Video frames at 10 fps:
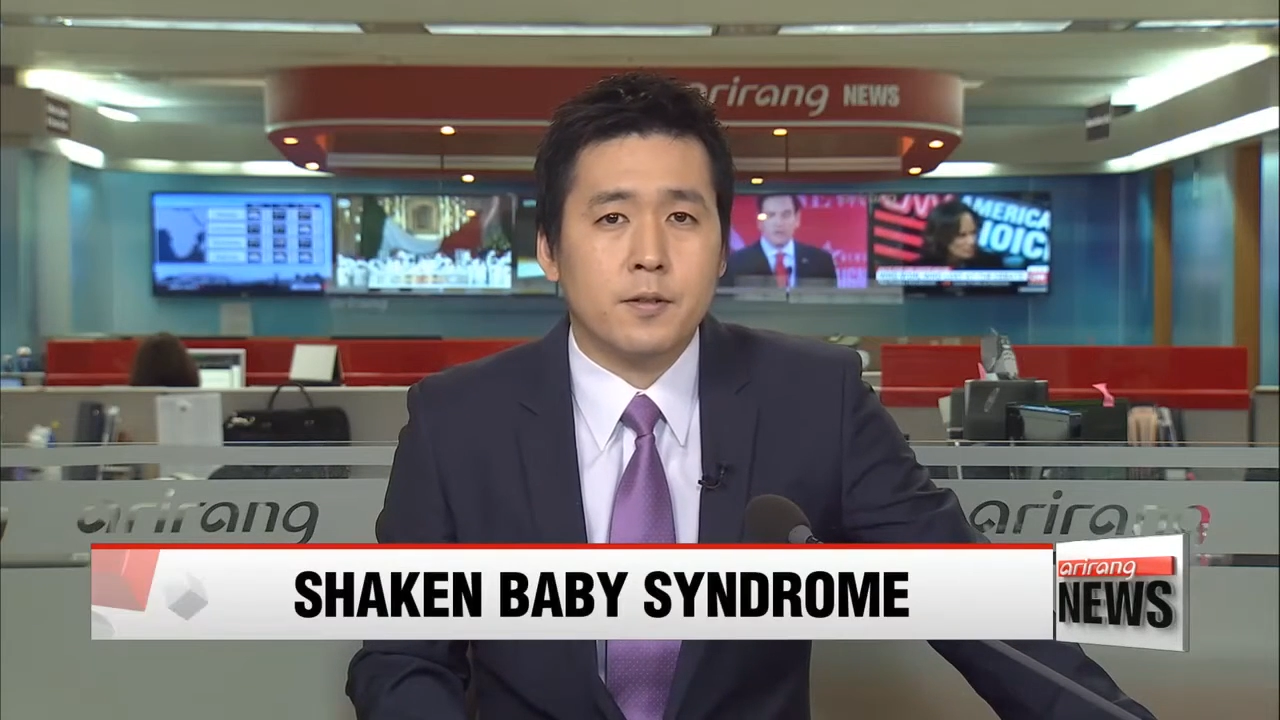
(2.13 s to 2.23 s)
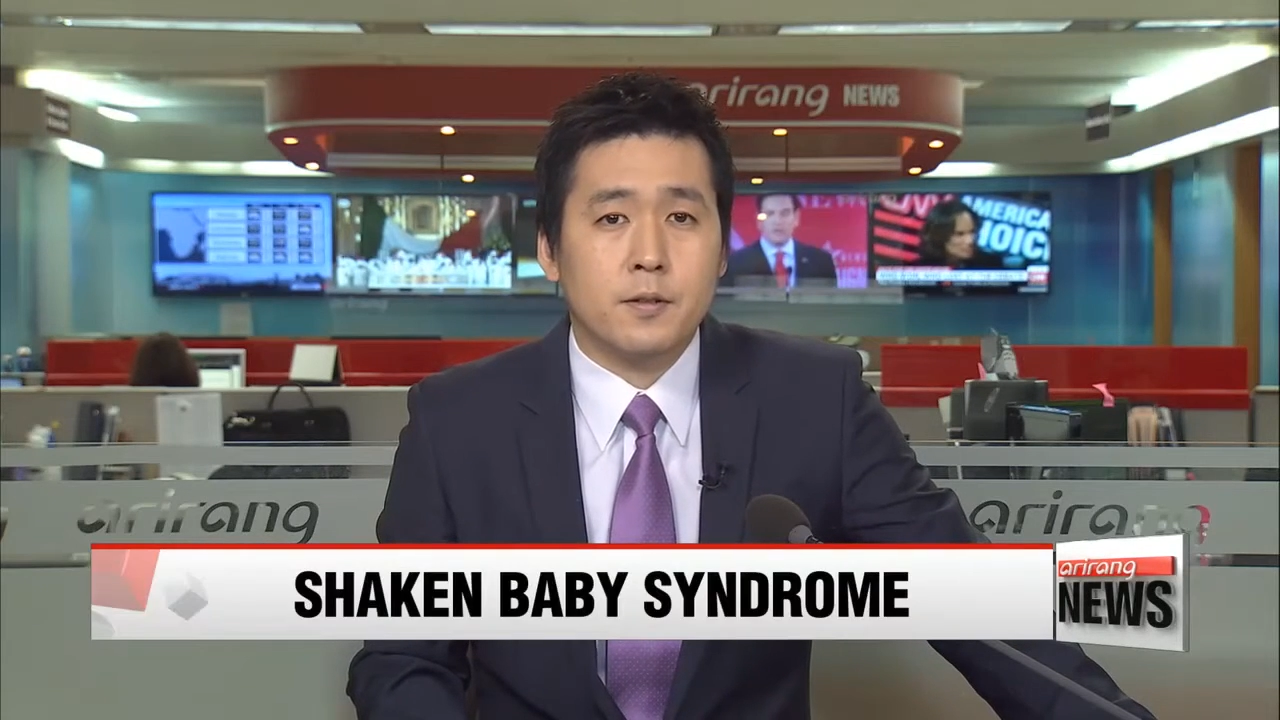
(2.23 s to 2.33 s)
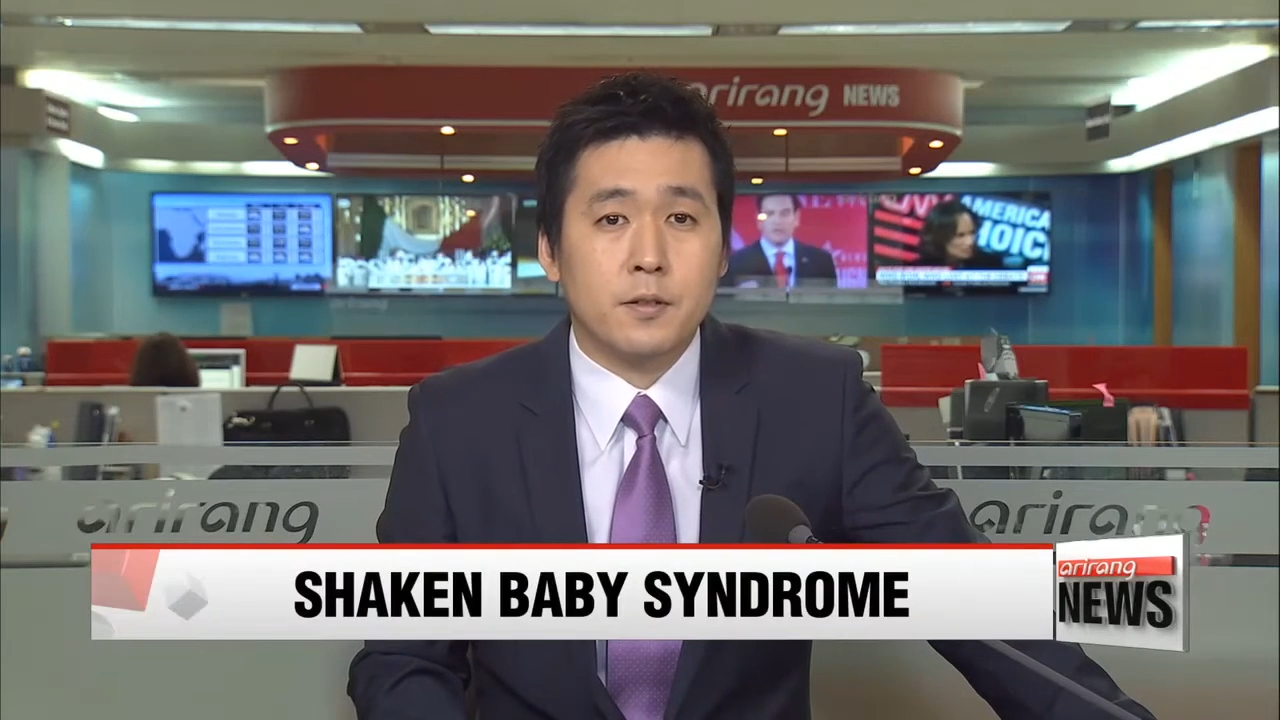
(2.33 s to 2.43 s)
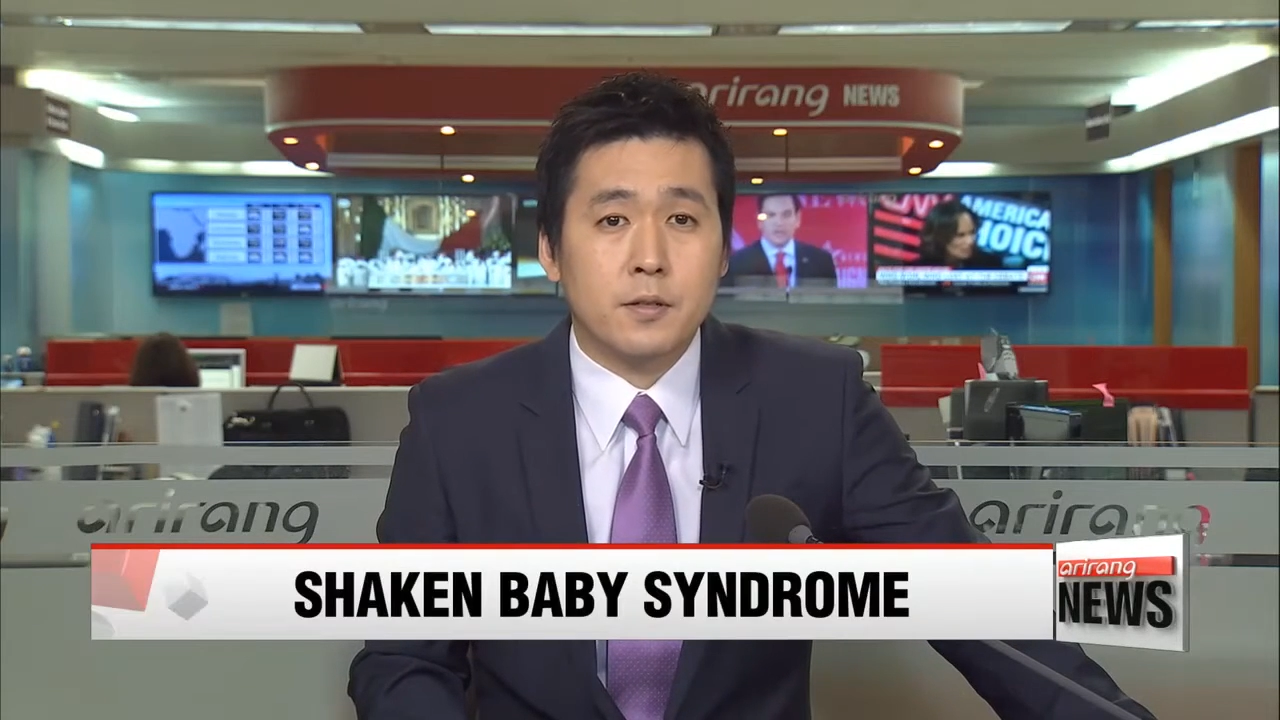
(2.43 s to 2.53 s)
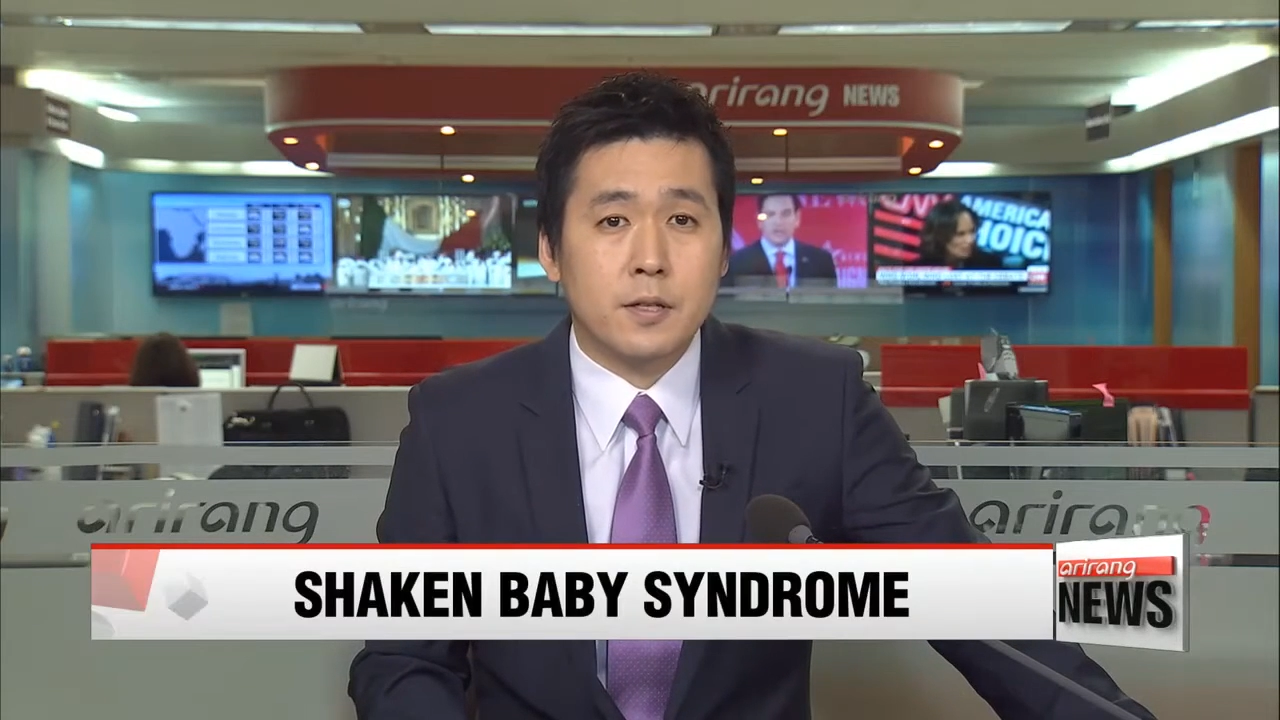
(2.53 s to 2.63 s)

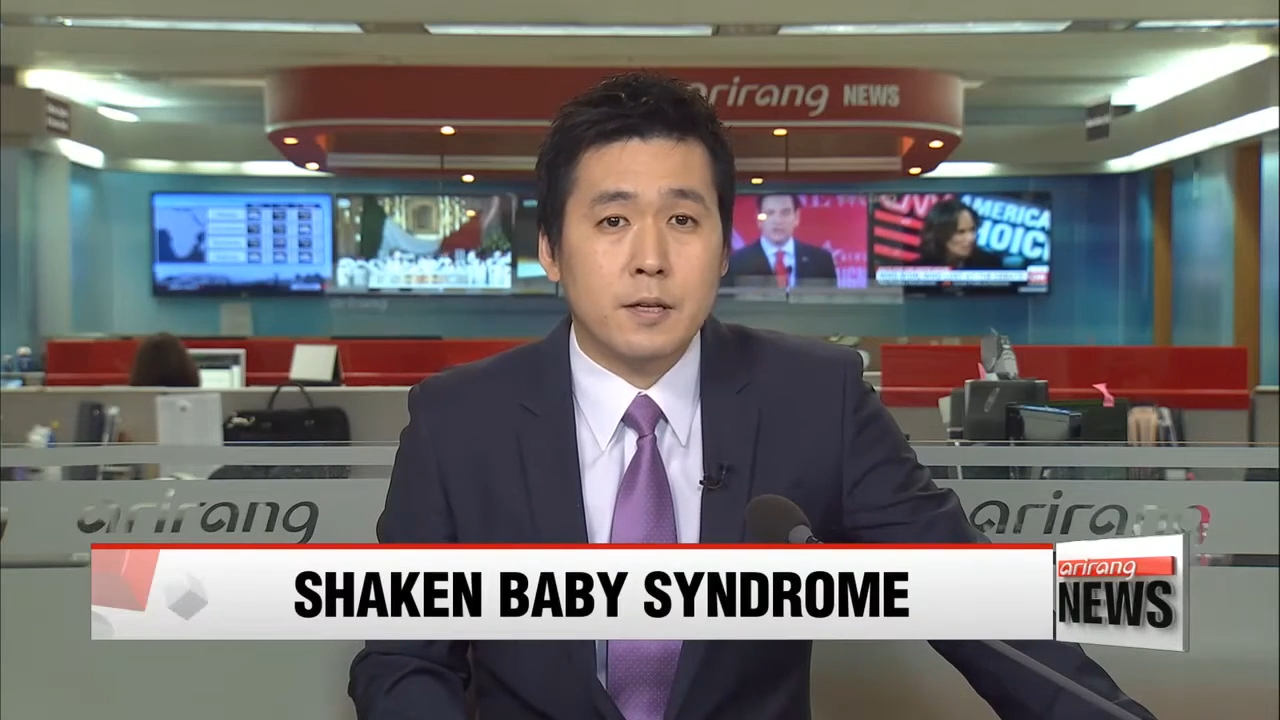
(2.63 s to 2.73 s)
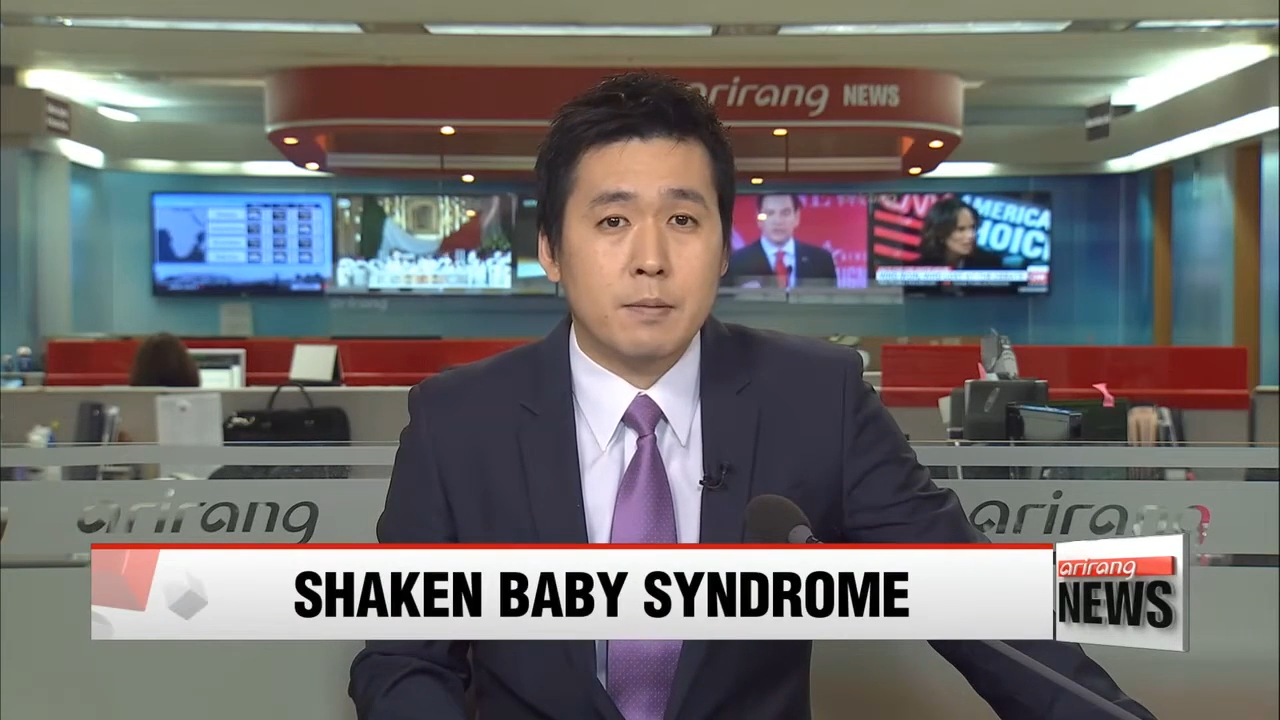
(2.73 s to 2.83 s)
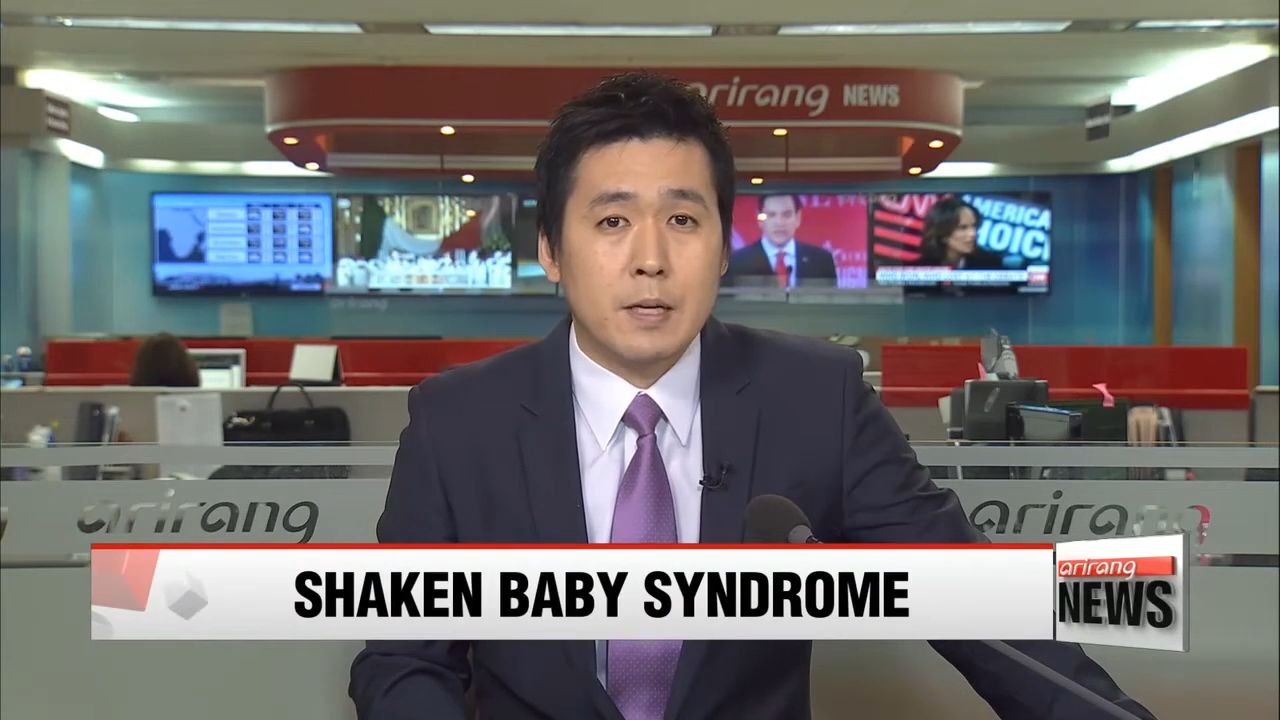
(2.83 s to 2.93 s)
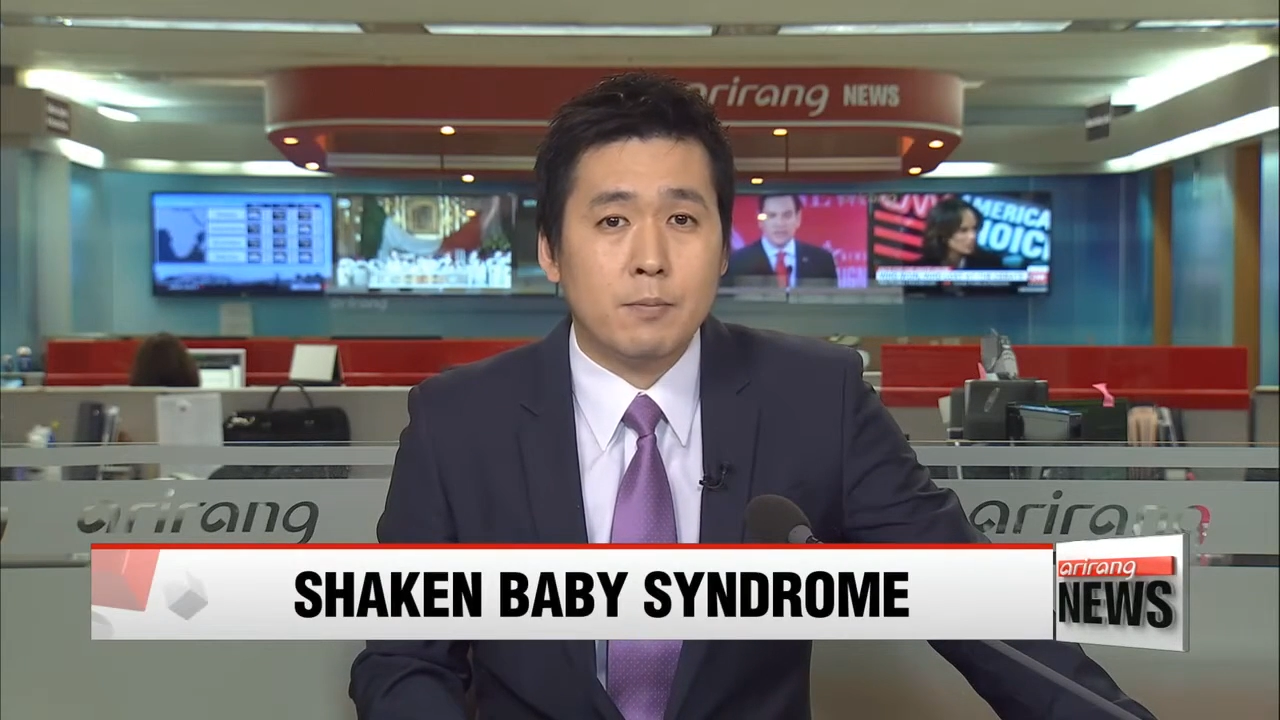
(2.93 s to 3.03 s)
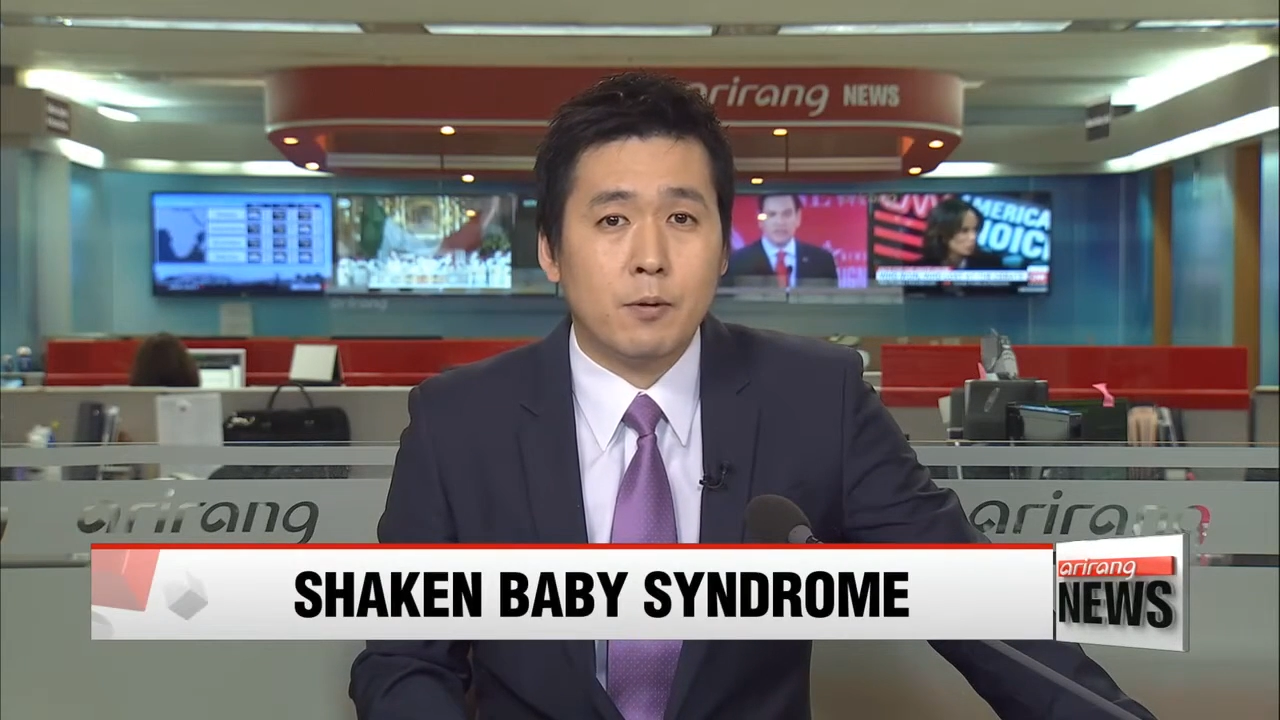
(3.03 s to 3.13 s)
to
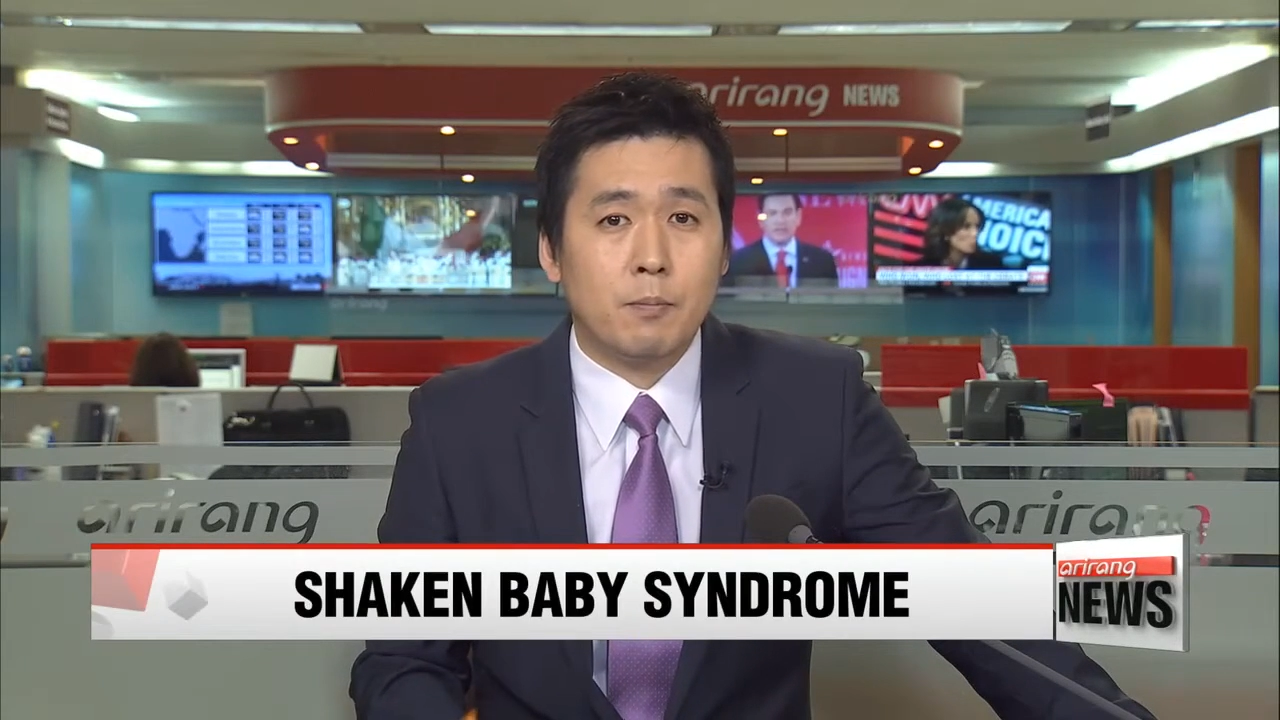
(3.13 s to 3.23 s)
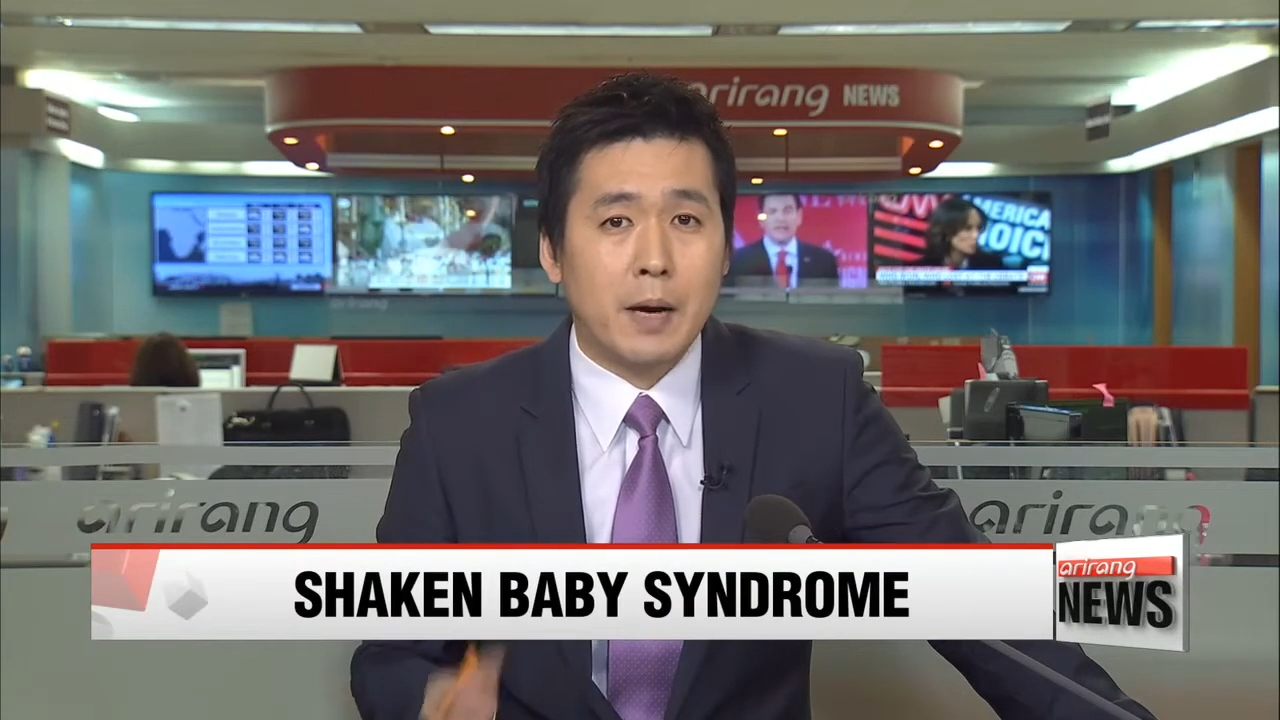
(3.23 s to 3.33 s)
see people